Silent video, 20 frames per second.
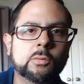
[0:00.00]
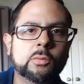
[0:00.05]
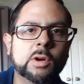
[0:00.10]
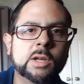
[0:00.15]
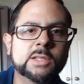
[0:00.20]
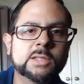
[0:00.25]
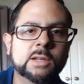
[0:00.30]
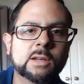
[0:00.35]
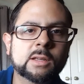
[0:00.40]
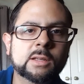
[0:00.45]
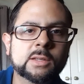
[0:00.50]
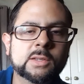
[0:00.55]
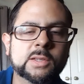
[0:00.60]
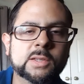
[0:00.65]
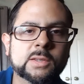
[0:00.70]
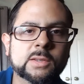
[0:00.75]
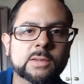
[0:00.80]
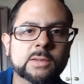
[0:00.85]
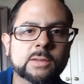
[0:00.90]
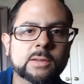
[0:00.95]

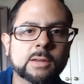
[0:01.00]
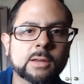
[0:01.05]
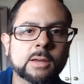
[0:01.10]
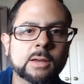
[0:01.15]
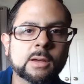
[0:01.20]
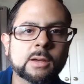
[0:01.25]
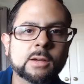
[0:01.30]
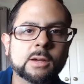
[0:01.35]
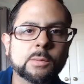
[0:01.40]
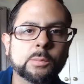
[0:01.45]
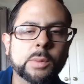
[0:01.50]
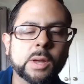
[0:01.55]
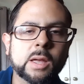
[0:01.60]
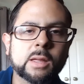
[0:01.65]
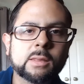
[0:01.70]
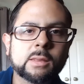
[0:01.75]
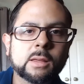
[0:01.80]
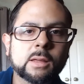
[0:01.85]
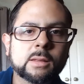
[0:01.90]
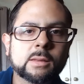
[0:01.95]
Residents, a
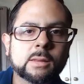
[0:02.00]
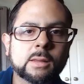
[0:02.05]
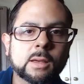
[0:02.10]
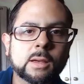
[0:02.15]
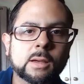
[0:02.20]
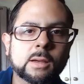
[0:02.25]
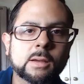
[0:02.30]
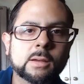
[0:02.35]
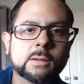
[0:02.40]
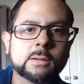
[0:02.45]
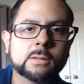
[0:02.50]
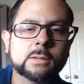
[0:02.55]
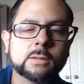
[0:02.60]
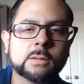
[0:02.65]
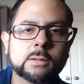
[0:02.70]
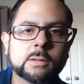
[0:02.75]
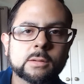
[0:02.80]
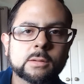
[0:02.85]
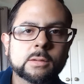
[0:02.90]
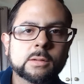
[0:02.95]
band that
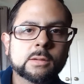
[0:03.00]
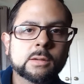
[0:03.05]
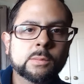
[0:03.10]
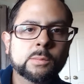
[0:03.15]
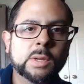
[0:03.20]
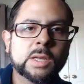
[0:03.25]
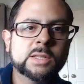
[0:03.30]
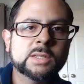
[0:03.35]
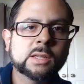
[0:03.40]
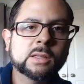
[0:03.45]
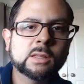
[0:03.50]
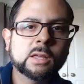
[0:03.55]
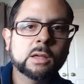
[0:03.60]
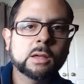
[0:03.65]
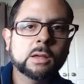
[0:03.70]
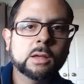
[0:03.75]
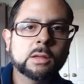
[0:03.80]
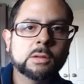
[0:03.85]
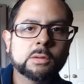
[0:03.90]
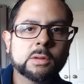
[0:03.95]
amazingly
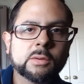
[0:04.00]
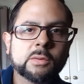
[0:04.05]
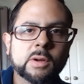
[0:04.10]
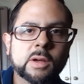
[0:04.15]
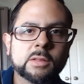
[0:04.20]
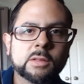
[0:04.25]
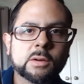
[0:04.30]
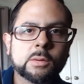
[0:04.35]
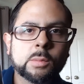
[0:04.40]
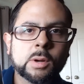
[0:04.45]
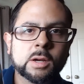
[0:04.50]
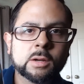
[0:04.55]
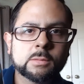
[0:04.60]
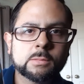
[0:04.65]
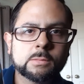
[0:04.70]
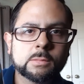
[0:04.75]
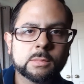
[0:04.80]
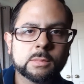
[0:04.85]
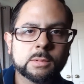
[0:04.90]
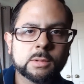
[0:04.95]
I only found out
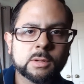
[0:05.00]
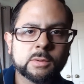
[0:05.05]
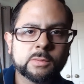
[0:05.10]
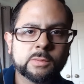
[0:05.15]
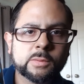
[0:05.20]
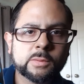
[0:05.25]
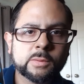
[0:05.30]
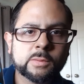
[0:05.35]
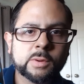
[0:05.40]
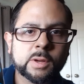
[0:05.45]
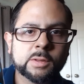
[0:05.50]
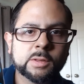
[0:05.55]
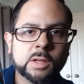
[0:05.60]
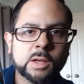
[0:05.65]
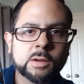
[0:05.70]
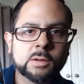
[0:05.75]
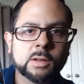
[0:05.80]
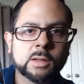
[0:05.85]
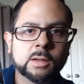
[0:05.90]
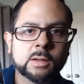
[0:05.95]

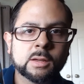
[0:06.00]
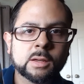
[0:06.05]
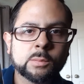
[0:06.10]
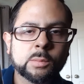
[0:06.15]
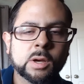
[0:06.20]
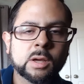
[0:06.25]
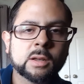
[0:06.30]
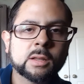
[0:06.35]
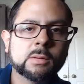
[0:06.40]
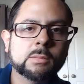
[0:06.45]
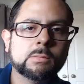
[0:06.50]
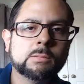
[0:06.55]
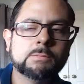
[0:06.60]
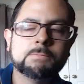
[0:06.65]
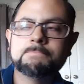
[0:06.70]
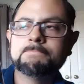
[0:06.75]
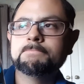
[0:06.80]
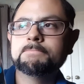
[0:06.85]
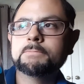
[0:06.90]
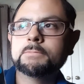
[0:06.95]
about it
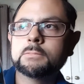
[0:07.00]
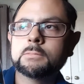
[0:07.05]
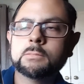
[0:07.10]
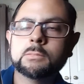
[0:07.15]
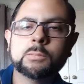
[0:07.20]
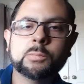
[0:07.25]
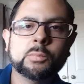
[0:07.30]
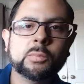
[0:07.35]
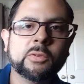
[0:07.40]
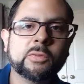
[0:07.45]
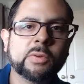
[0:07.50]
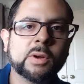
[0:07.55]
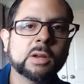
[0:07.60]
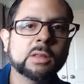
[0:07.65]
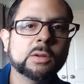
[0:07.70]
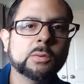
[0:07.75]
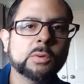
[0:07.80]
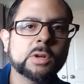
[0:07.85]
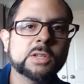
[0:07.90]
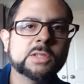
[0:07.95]

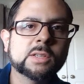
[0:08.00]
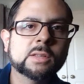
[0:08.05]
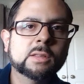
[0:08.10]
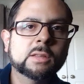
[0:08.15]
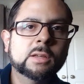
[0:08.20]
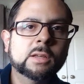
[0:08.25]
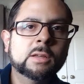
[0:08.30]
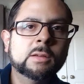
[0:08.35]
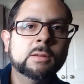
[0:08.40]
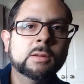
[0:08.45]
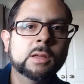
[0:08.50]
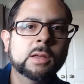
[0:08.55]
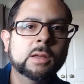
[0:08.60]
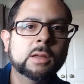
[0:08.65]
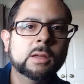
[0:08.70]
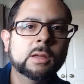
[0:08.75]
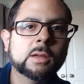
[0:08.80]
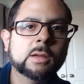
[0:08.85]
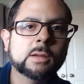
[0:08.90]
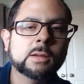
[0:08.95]
fairly recently.
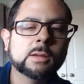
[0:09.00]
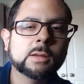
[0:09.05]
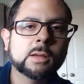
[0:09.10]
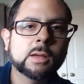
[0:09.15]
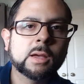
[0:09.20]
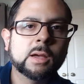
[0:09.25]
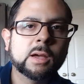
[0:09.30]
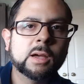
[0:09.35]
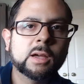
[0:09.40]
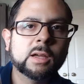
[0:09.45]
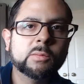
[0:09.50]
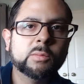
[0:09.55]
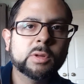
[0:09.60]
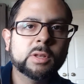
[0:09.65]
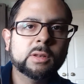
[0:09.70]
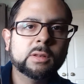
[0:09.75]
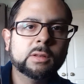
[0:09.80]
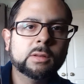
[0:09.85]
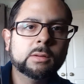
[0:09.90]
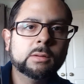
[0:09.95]
I've
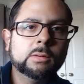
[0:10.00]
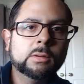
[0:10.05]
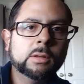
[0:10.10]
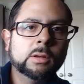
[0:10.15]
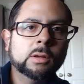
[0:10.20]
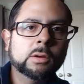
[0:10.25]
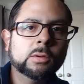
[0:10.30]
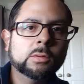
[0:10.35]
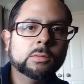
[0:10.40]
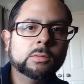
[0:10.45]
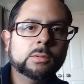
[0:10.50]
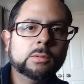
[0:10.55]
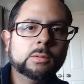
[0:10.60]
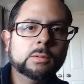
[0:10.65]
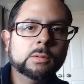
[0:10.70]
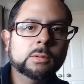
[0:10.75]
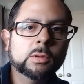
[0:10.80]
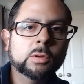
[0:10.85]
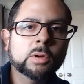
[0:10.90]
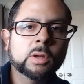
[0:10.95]
been, you know,
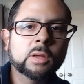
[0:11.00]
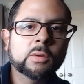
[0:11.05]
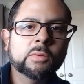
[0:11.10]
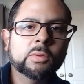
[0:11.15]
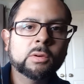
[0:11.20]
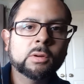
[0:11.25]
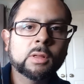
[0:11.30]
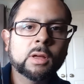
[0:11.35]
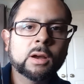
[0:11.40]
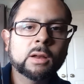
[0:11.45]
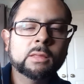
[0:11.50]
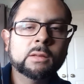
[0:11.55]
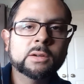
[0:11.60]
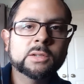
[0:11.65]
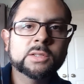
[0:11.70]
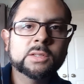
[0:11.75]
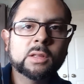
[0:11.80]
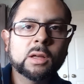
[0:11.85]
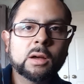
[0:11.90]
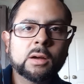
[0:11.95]
looking for a lot of their
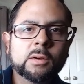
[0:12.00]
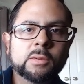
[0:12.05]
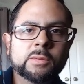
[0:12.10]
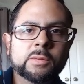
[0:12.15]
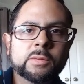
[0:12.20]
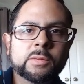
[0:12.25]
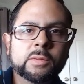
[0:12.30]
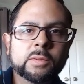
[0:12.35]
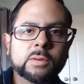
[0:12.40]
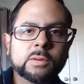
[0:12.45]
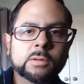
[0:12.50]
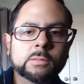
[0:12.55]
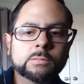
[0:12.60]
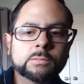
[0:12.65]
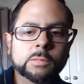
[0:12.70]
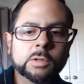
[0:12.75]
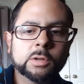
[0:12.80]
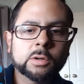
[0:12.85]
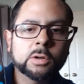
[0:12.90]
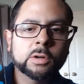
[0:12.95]
stuff.
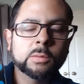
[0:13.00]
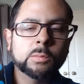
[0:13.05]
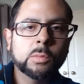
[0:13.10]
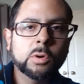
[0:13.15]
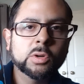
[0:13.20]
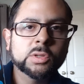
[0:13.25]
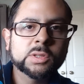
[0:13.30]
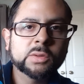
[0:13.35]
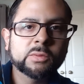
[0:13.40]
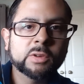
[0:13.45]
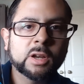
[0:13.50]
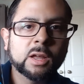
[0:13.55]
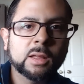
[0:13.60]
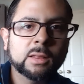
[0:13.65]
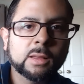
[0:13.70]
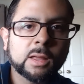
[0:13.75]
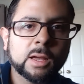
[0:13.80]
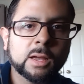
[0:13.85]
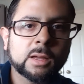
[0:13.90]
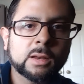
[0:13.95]
Heard most of it
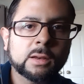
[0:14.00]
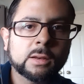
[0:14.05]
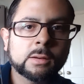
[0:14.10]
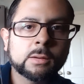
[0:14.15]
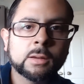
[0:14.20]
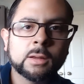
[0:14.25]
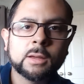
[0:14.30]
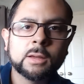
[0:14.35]
online.